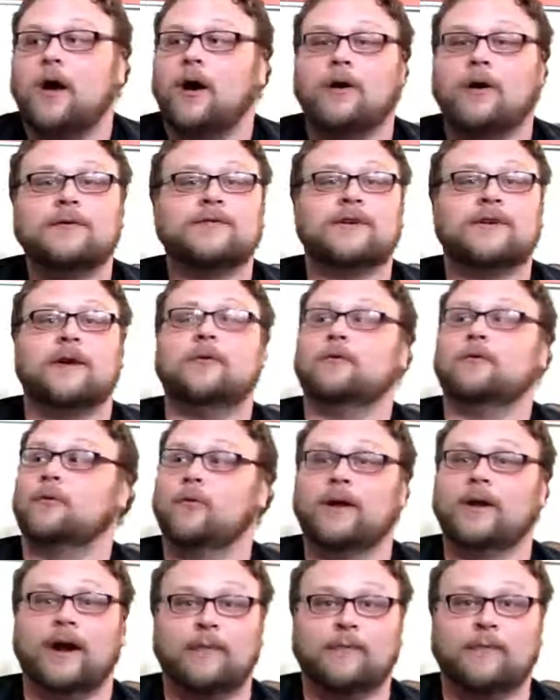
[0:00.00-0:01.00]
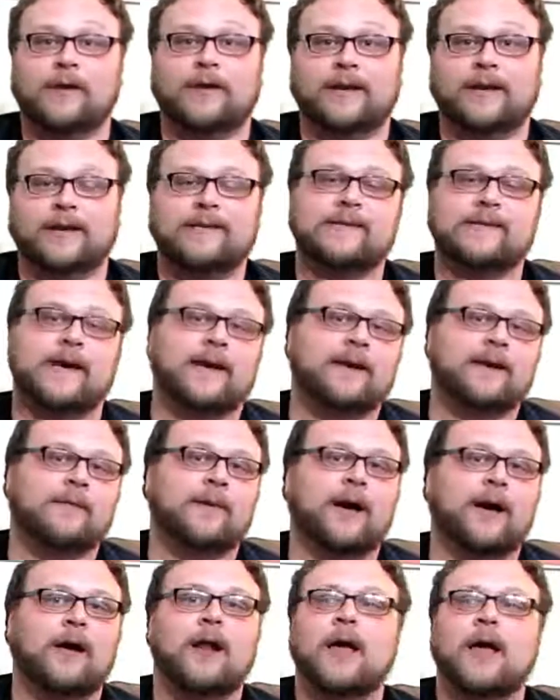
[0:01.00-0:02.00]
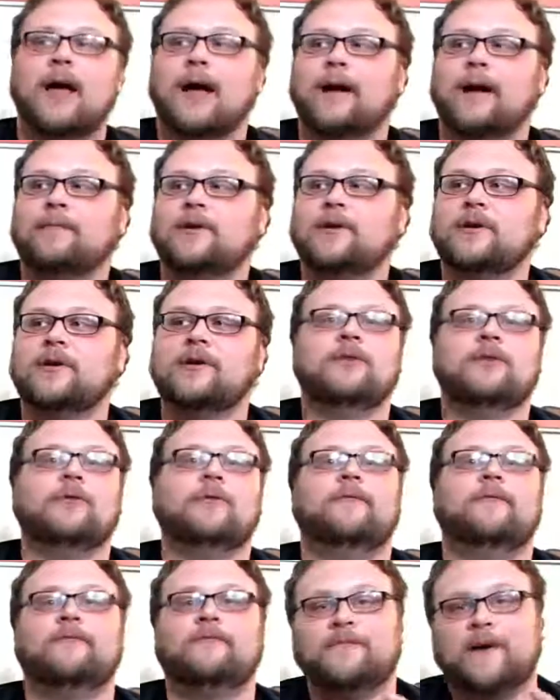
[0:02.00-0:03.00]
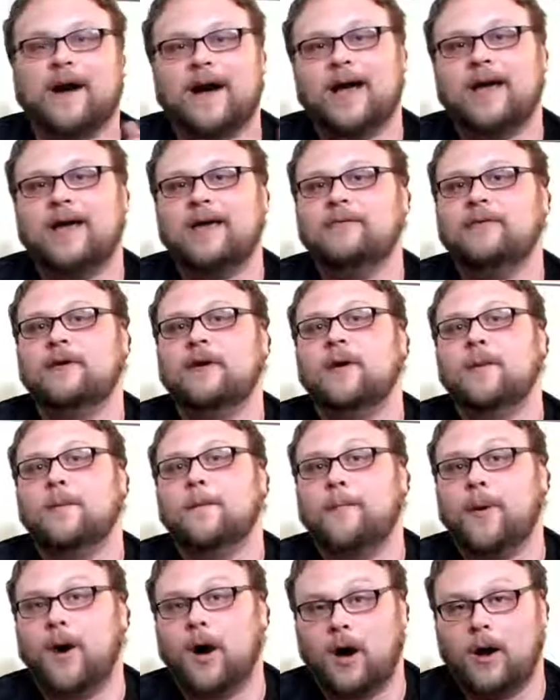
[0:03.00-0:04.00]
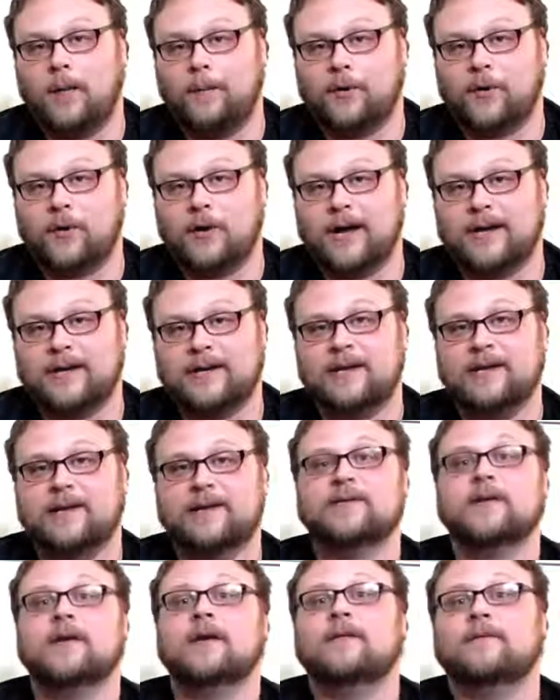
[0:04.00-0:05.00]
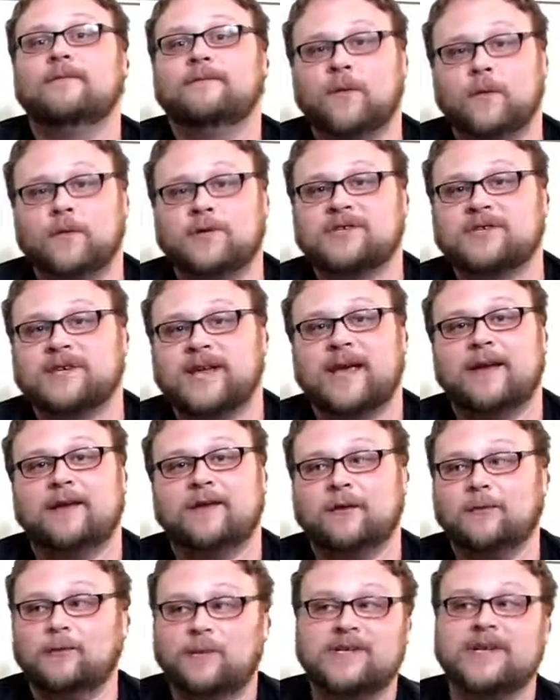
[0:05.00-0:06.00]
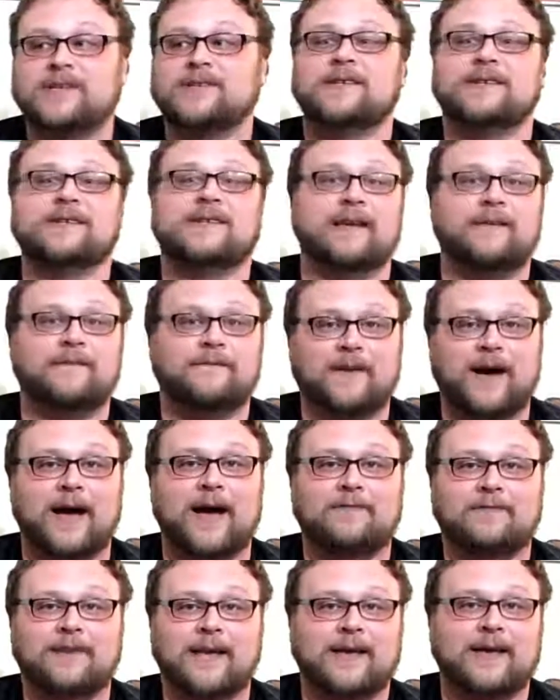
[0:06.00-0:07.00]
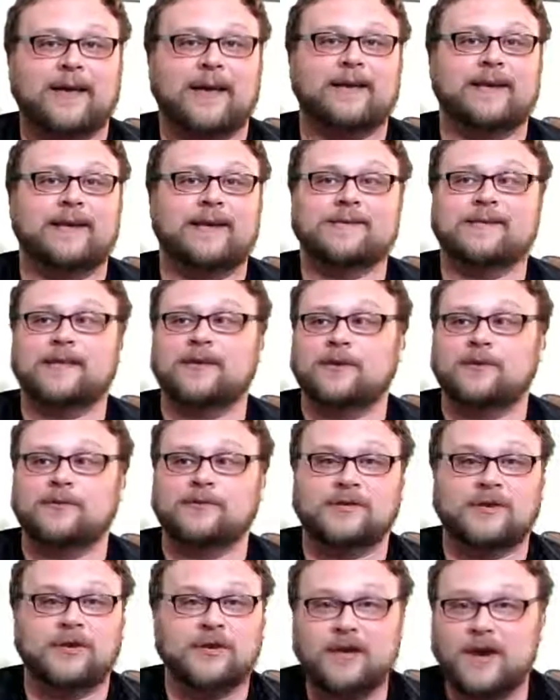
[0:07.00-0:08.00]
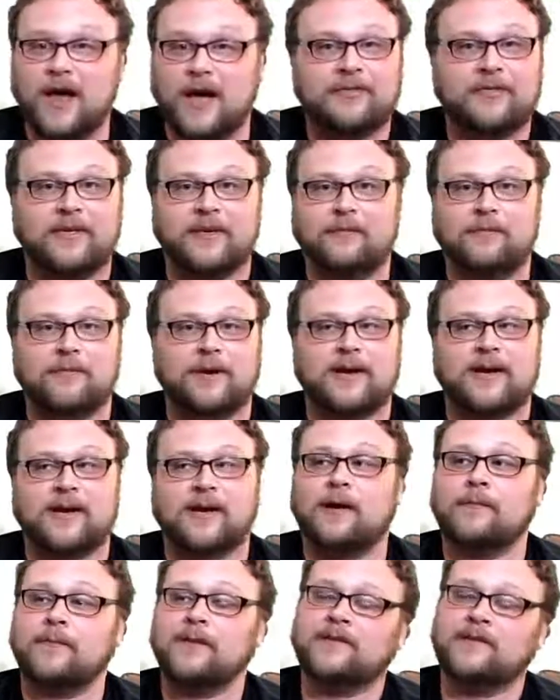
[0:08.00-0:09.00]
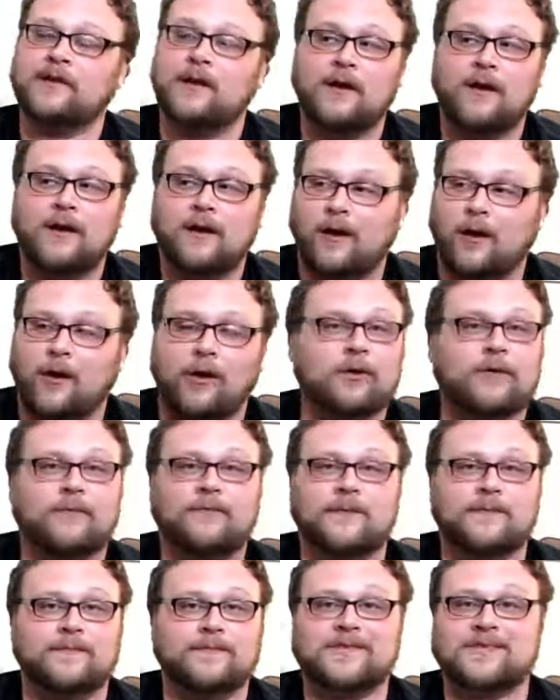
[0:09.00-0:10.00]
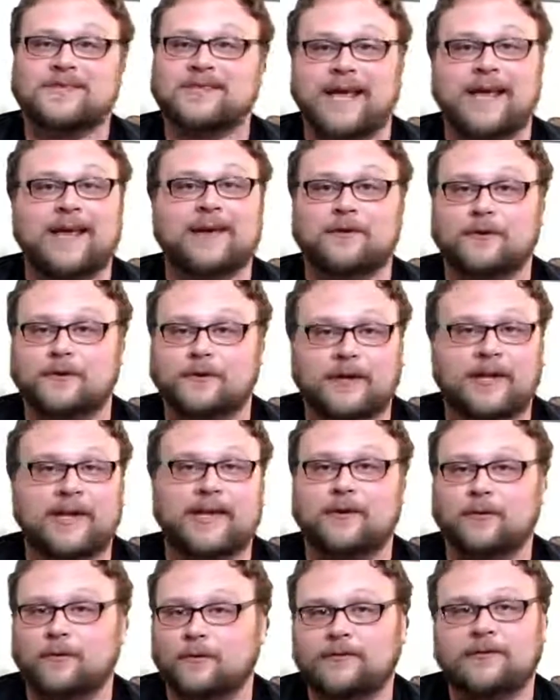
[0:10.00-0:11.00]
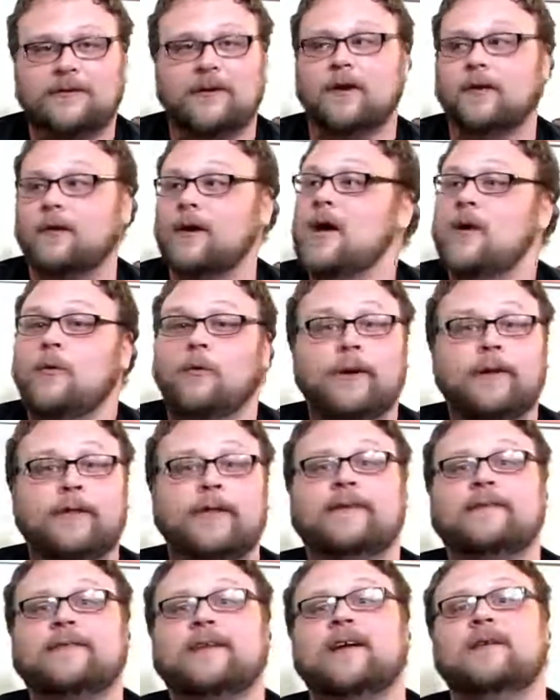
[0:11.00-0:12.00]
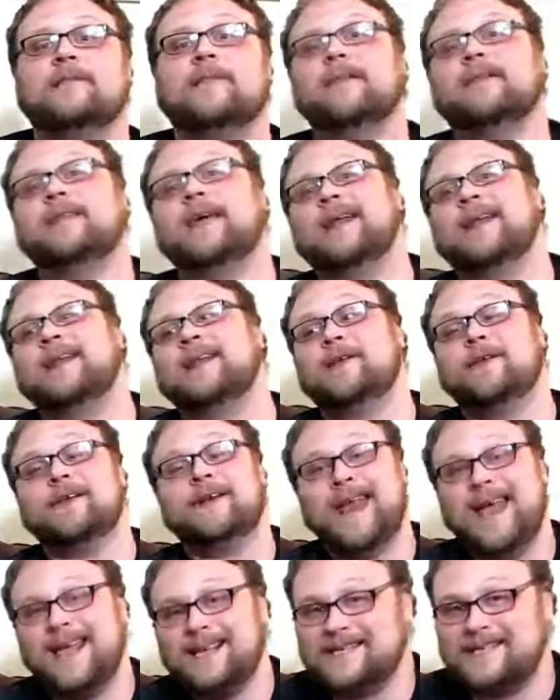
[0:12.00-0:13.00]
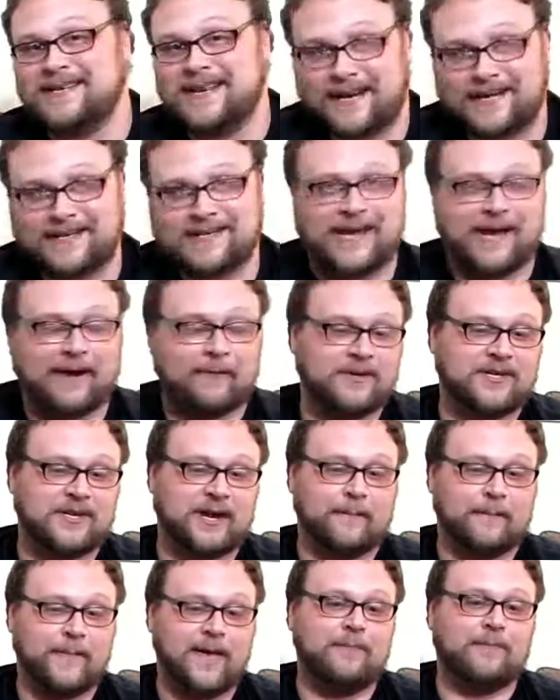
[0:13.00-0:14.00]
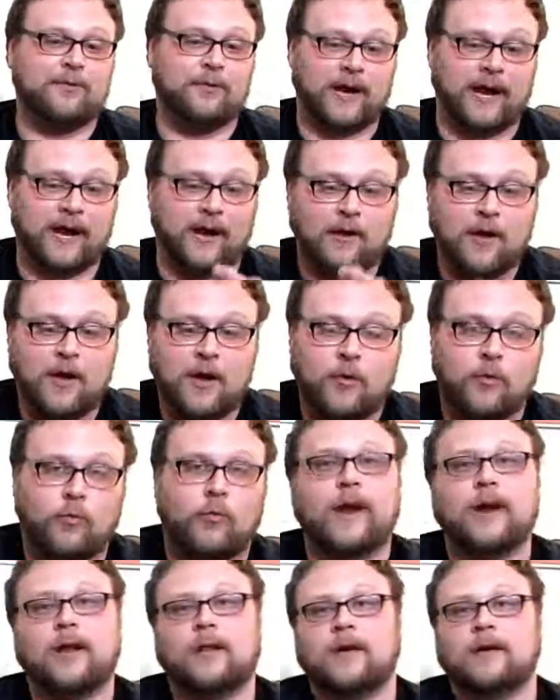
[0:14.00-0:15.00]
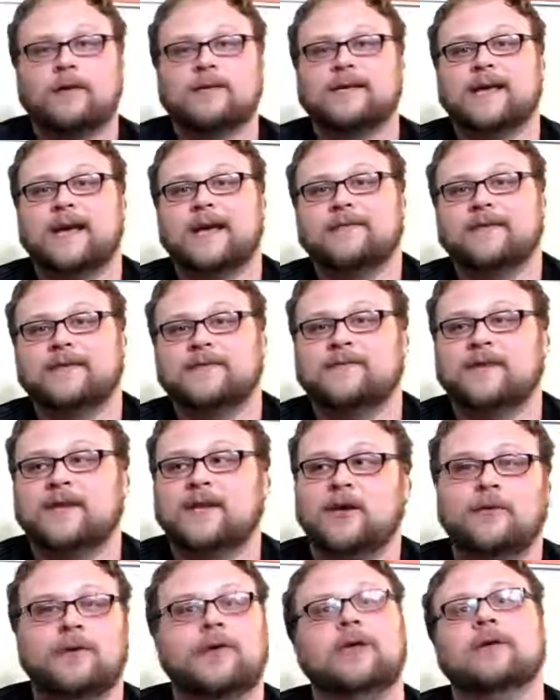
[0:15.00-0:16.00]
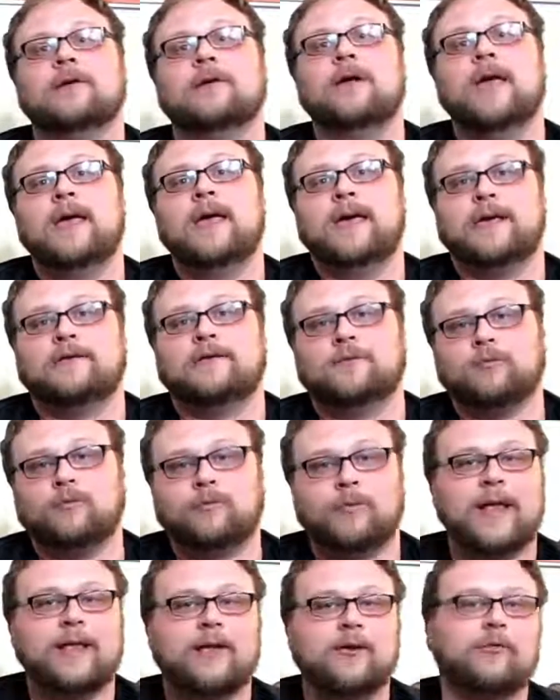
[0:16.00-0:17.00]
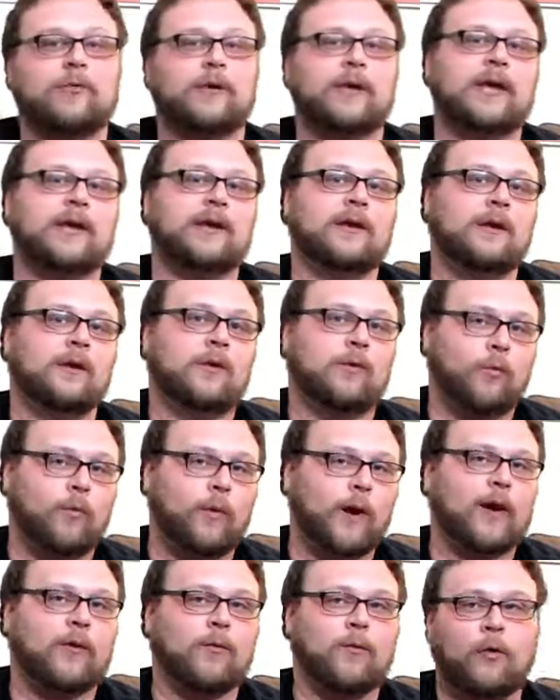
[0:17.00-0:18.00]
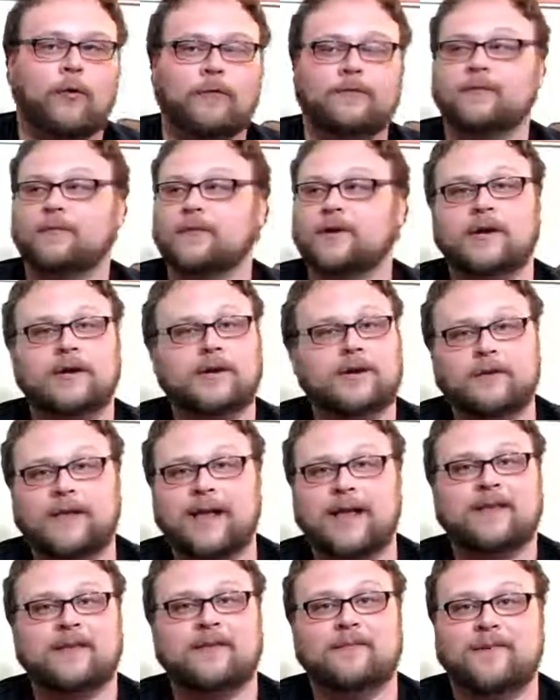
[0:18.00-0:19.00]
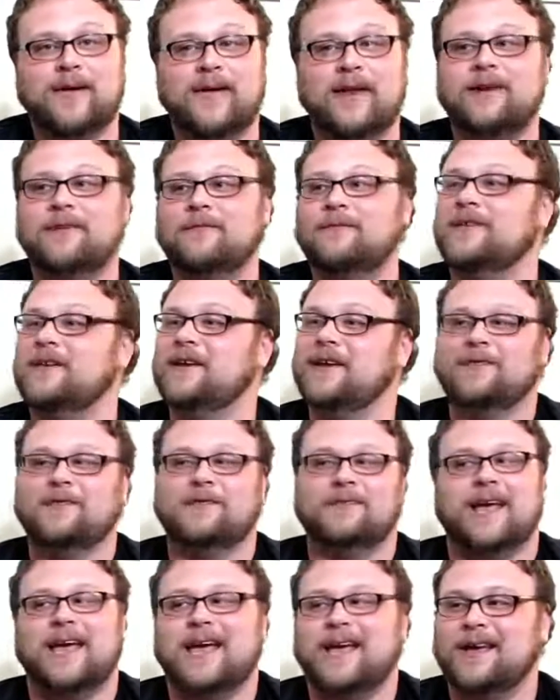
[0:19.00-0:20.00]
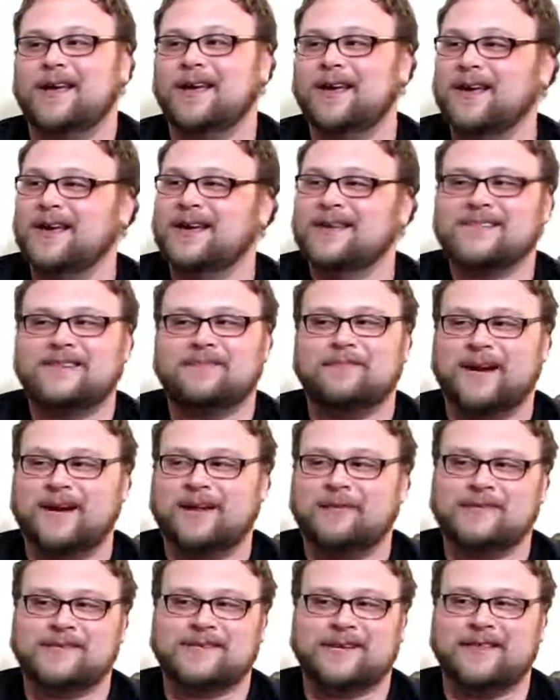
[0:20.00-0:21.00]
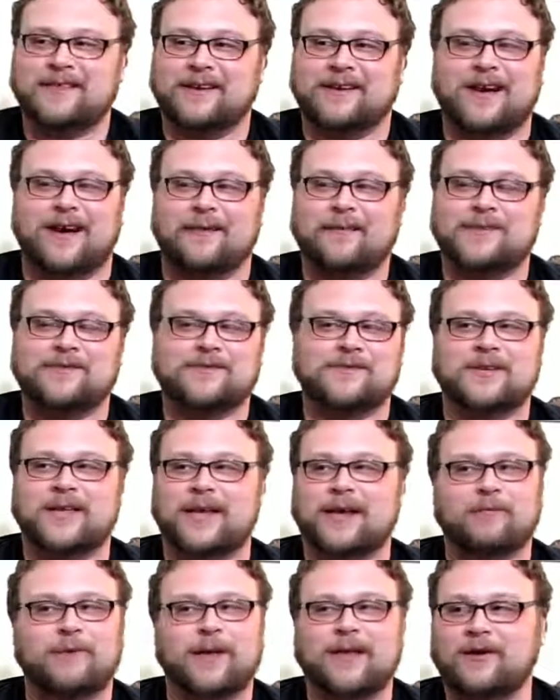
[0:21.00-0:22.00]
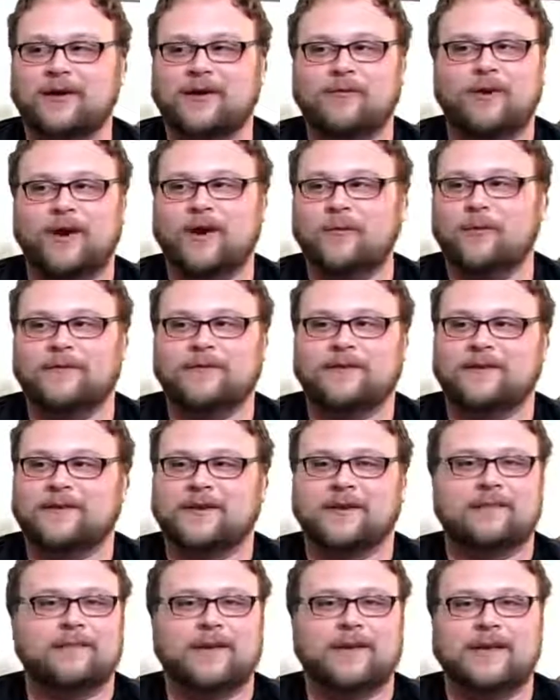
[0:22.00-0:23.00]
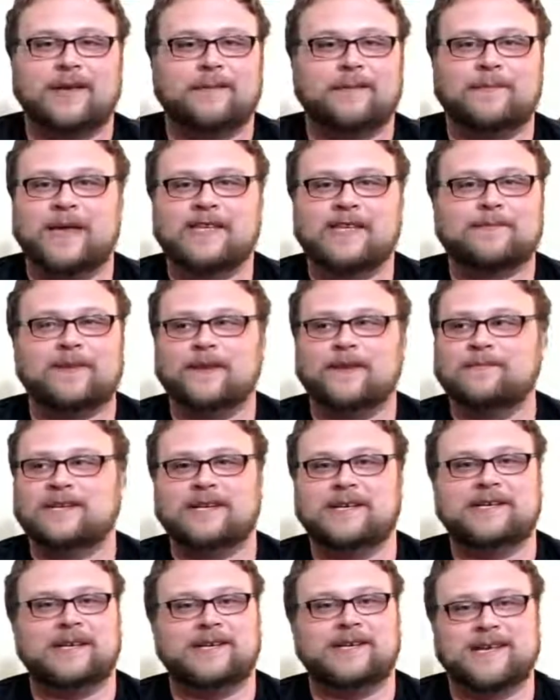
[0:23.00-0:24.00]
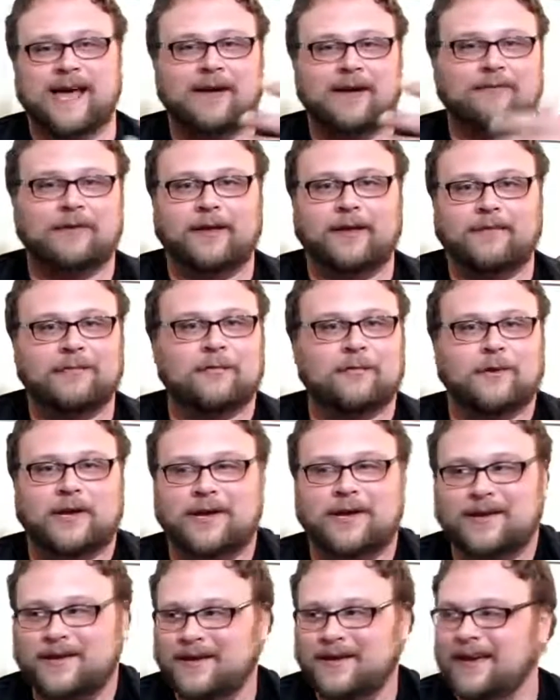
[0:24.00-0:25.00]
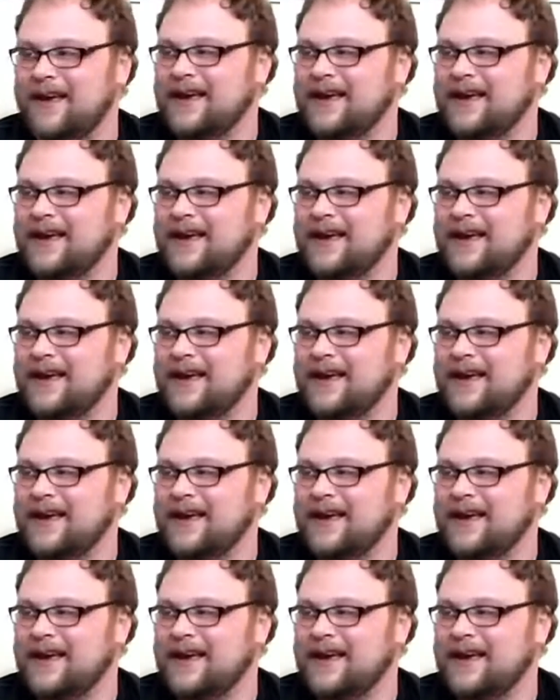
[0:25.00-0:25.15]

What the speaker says: Also, the one I'm really excited about, I'm going to do 5 pauper ideas for Standard, which is to say 5 deck ideas that use nothing but commons, all of them standard legal. So really excited about that. And our next deck tech, which I may put out right alongside this video here, is red-green werewolves. And we're going to do that competitive. The other day, somebody was in the comments was like, red-green werewolves is going to be SBMTG's Half-Life 3.